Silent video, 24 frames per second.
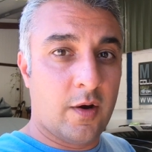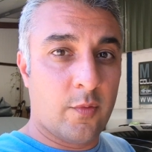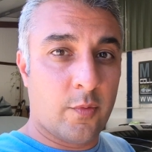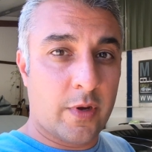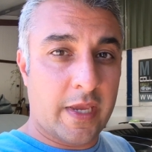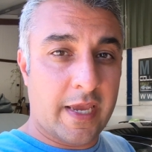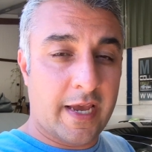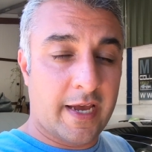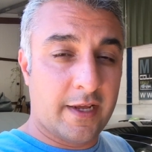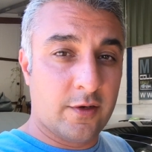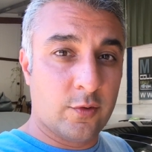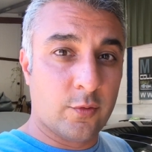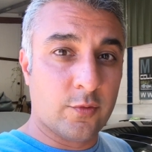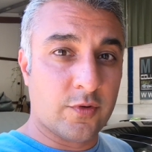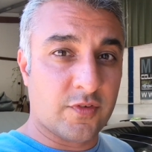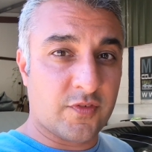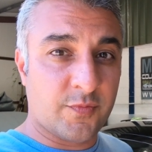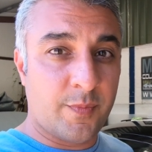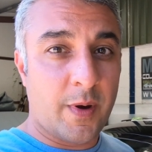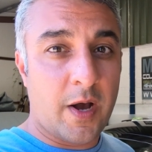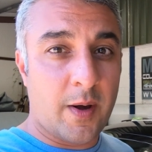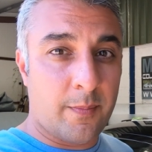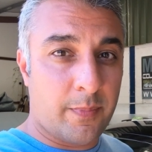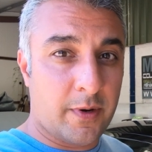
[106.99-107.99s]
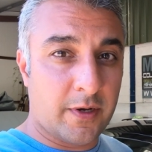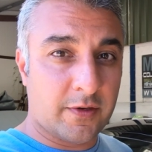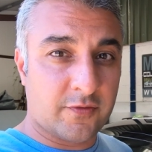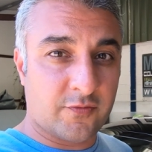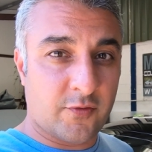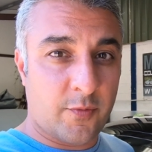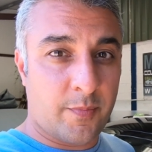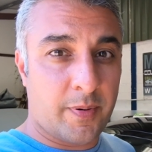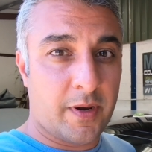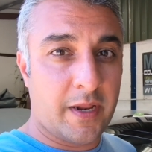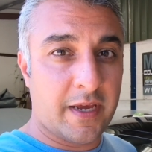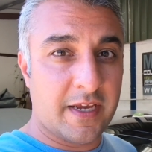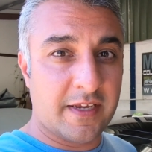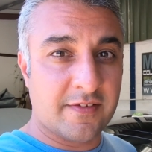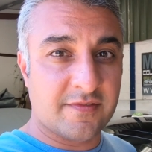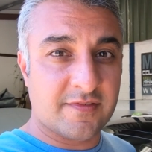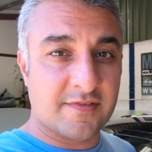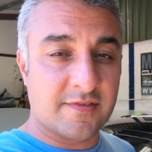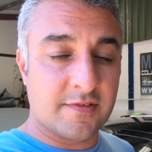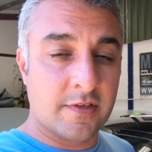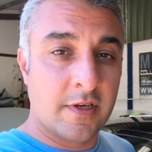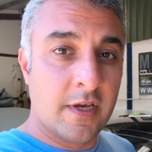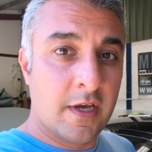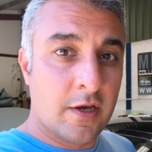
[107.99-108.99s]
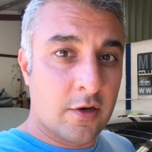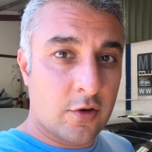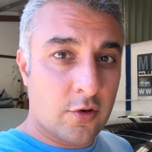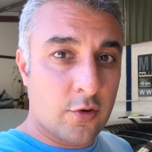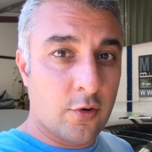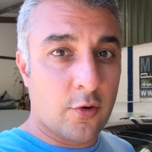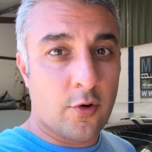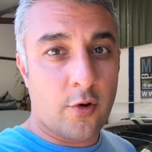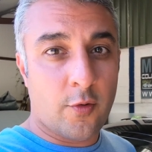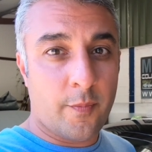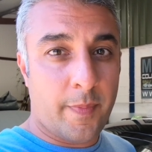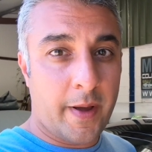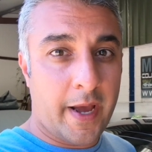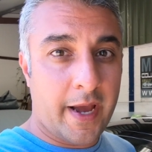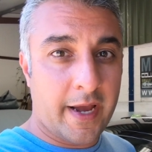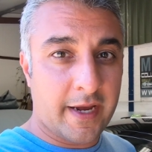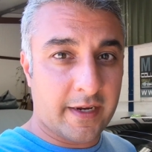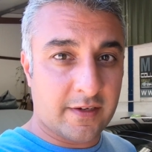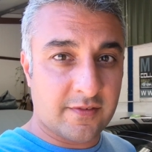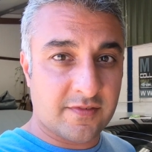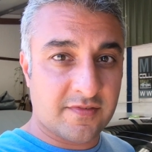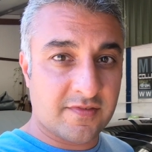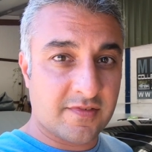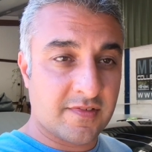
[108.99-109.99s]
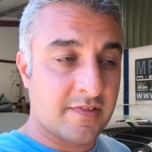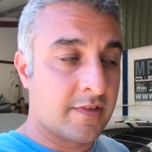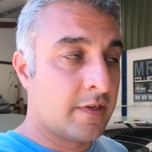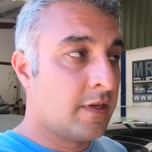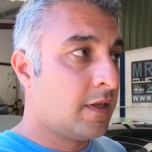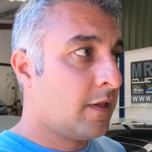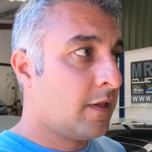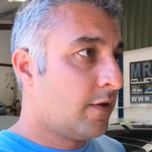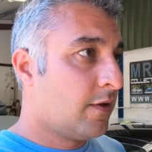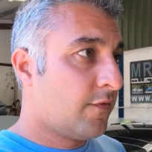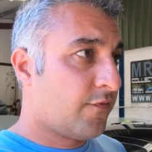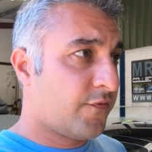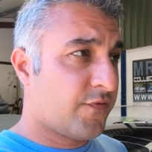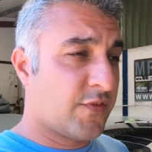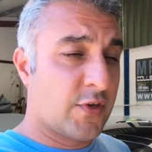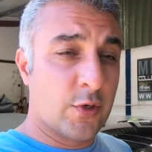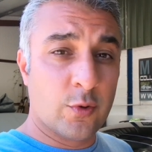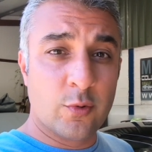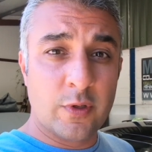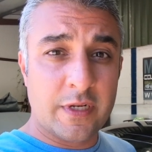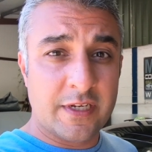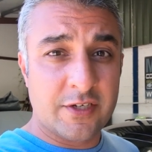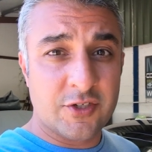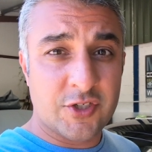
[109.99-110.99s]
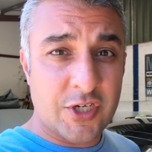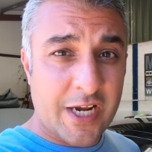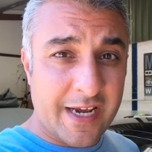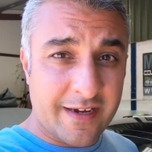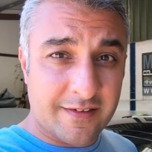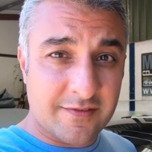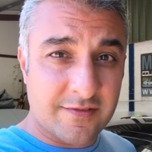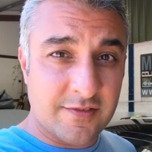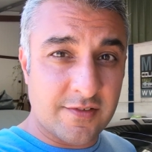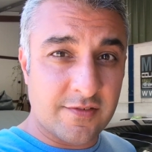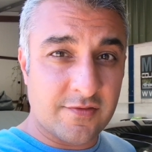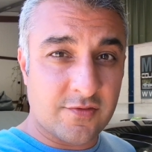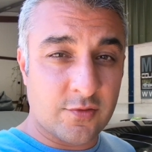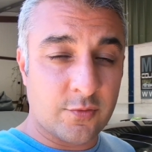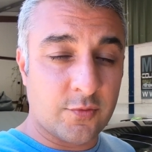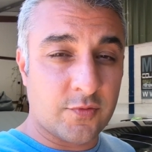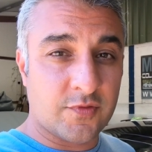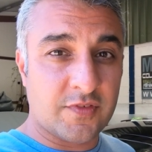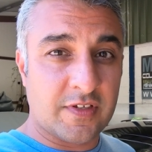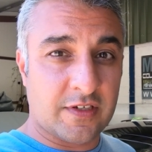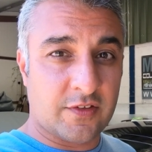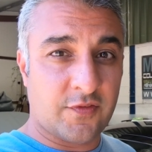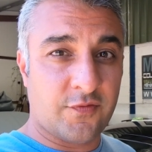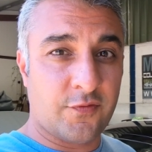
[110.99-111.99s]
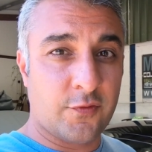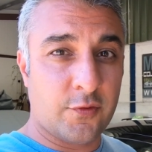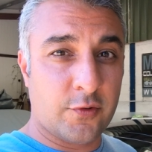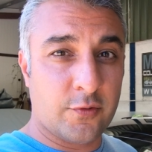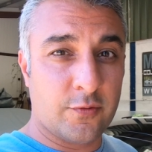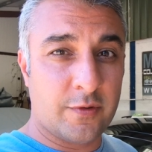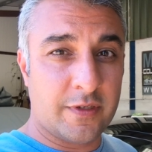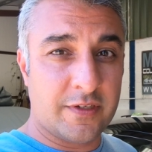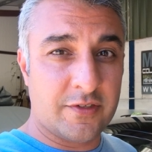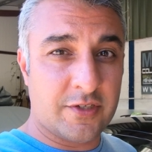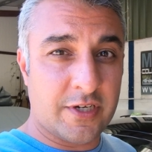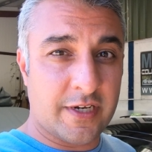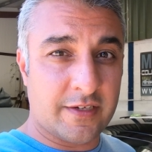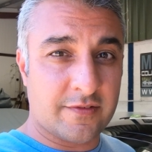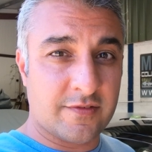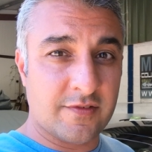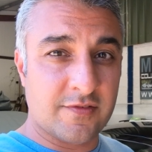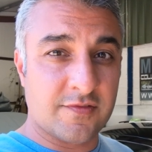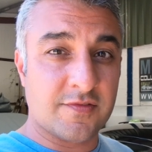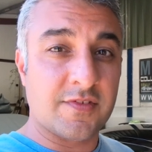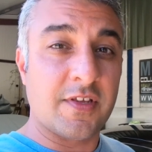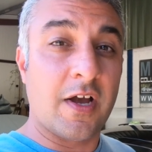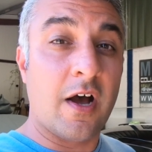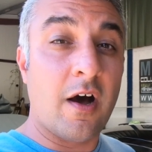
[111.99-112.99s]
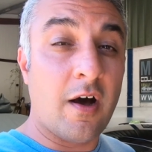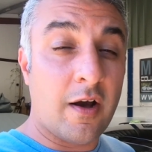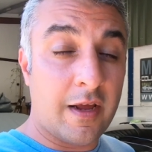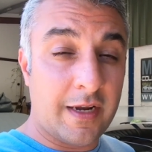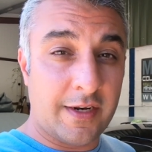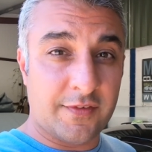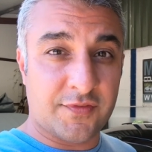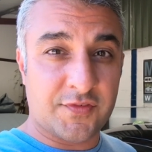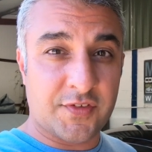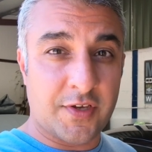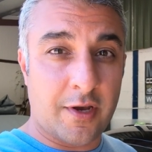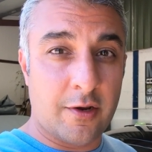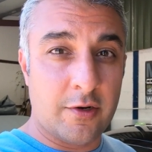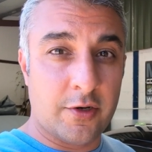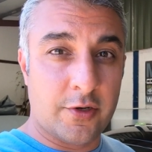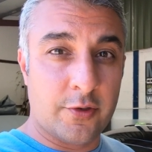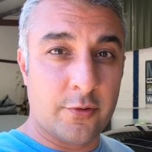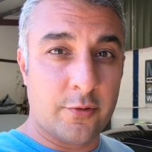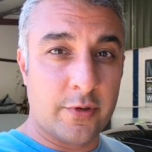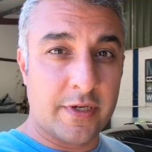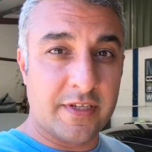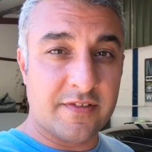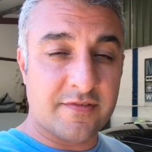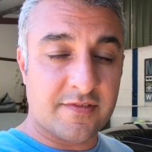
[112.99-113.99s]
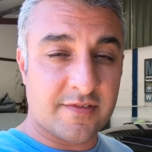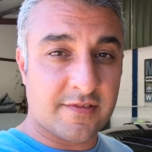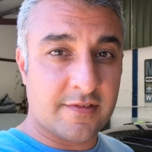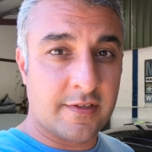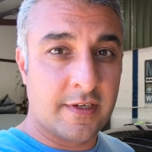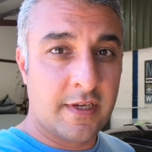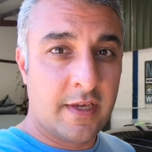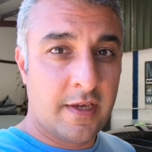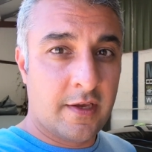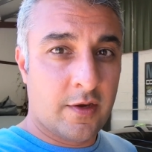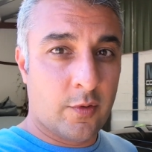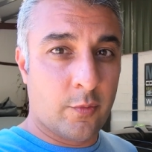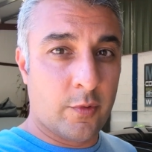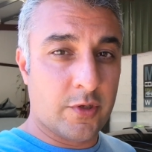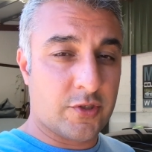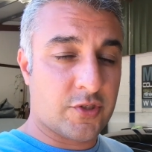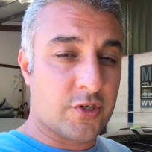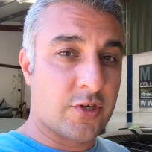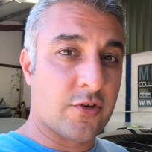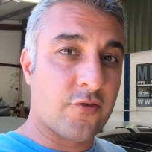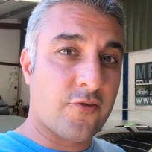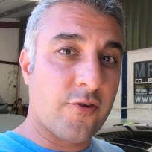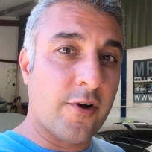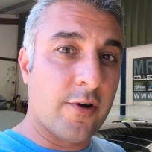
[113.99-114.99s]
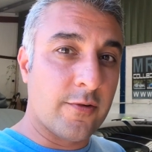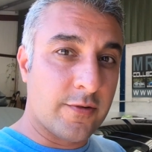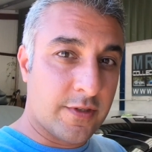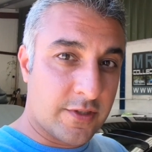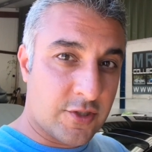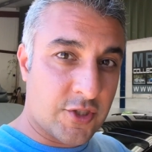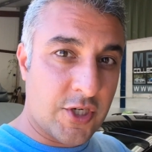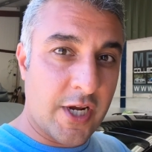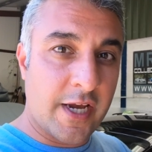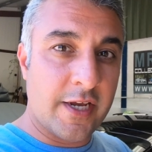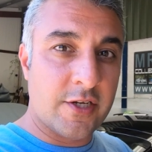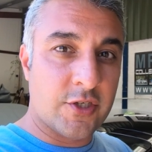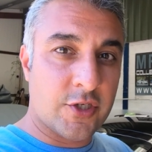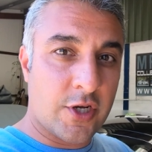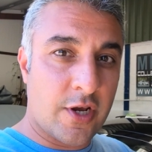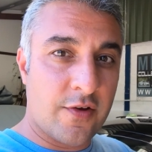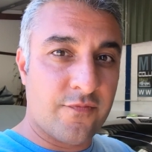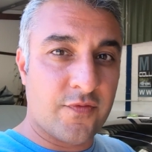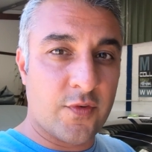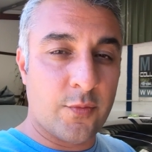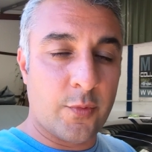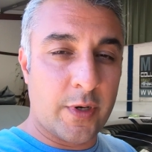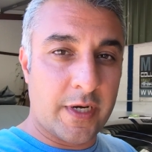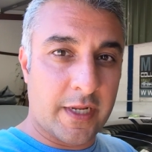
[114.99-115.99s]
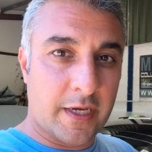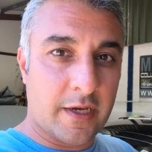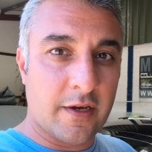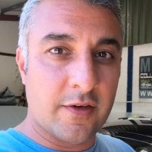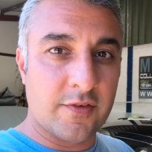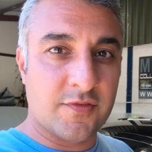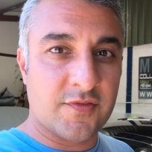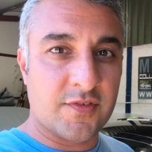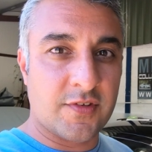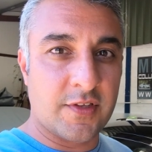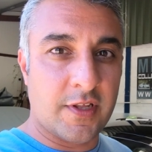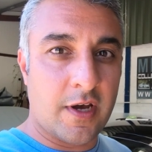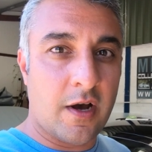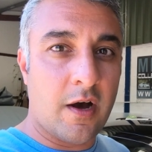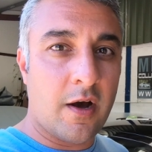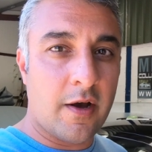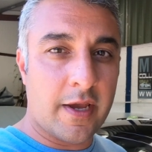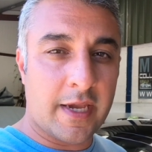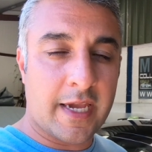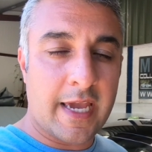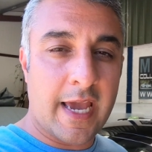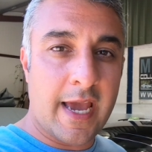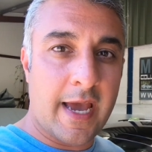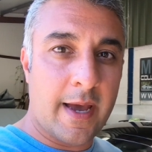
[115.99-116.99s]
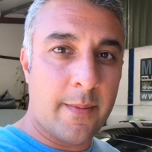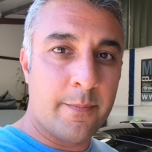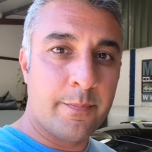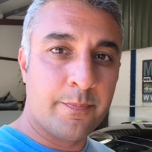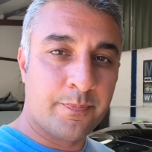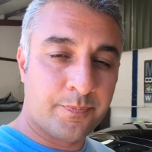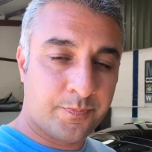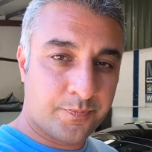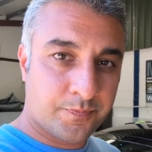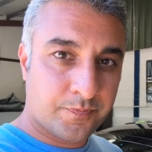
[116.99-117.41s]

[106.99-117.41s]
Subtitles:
We had all the spark plugs replaced, coil packs, fuel injectors, all 6 fuel injectors, the high lift solenoids which control the changeover when it goes to the high cam.